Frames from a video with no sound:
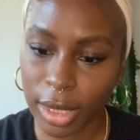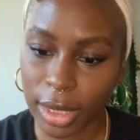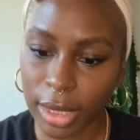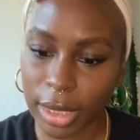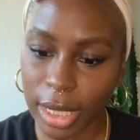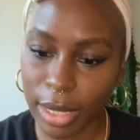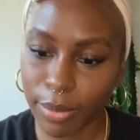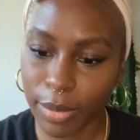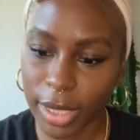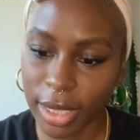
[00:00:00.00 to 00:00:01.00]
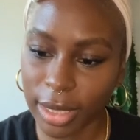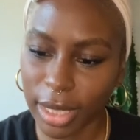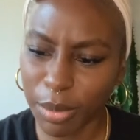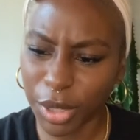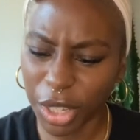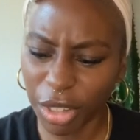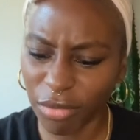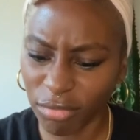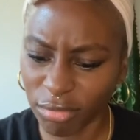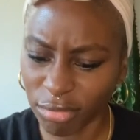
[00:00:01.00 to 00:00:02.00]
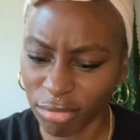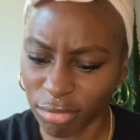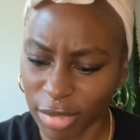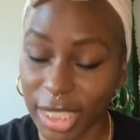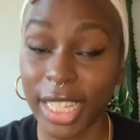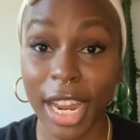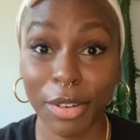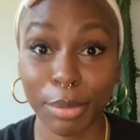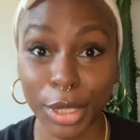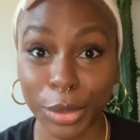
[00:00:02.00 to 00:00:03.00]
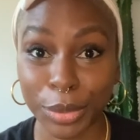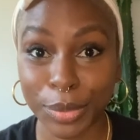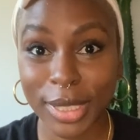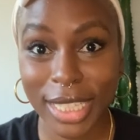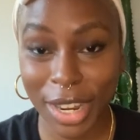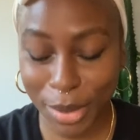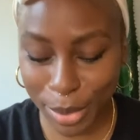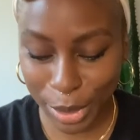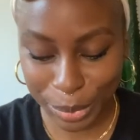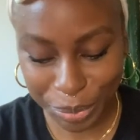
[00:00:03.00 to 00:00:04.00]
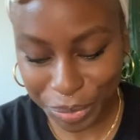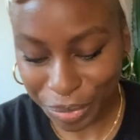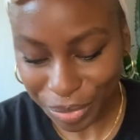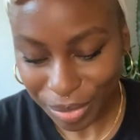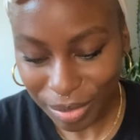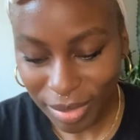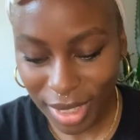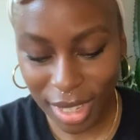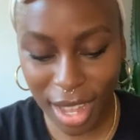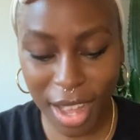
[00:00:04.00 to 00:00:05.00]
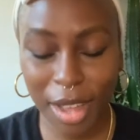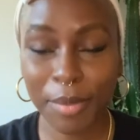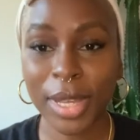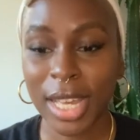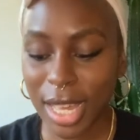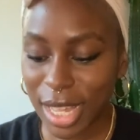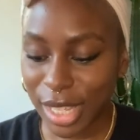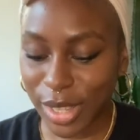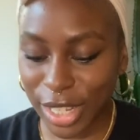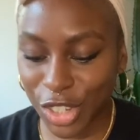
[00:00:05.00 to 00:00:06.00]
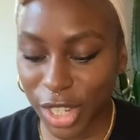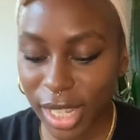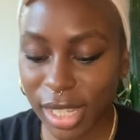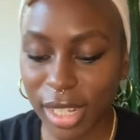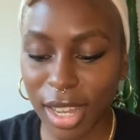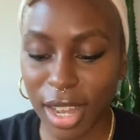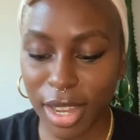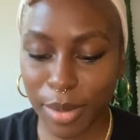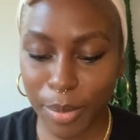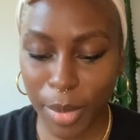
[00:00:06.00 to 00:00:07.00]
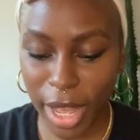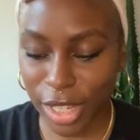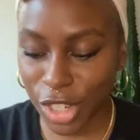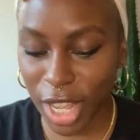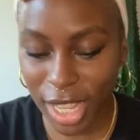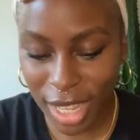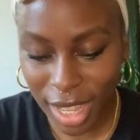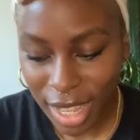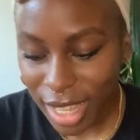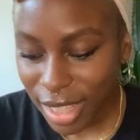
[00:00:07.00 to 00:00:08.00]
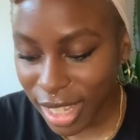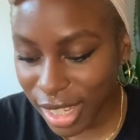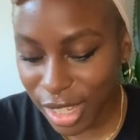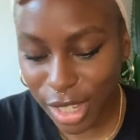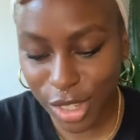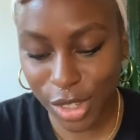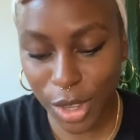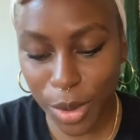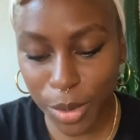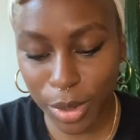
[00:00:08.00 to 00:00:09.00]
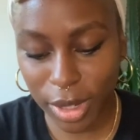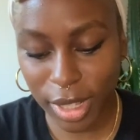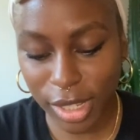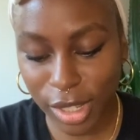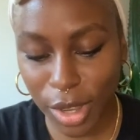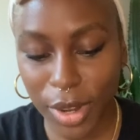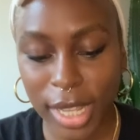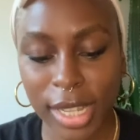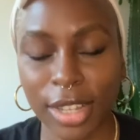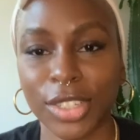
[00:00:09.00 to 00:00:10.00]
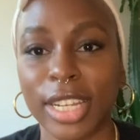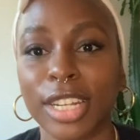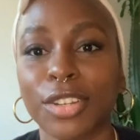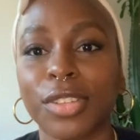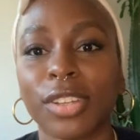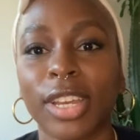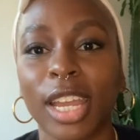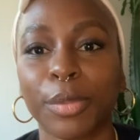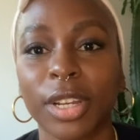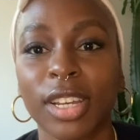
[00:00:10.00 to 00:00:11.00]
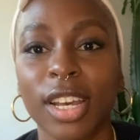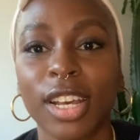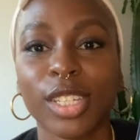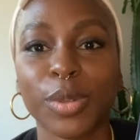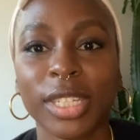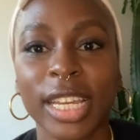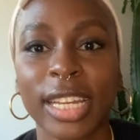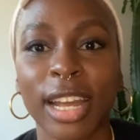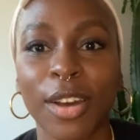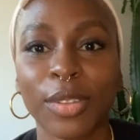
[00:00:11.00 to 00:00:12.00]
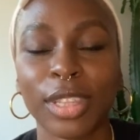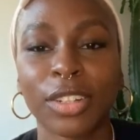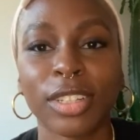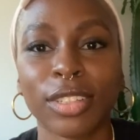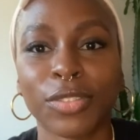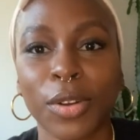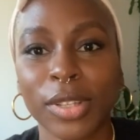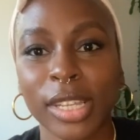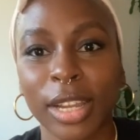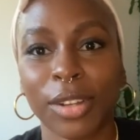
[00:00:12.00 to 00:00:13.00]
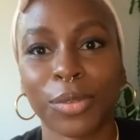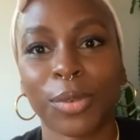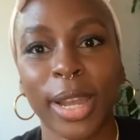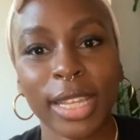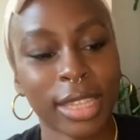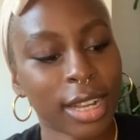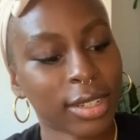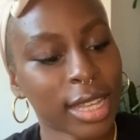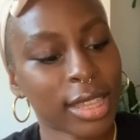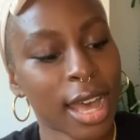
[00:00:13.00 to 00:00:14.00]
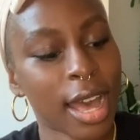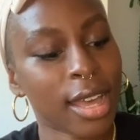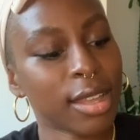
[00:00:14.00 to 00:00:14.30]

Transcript: Sea, is it sea blue? Sierra blue, Sierra blue. Um, so I just un, I just, this is so, this is so nice actually. I need to do this on camera. So when you take it out, literally the phone is like right there like that.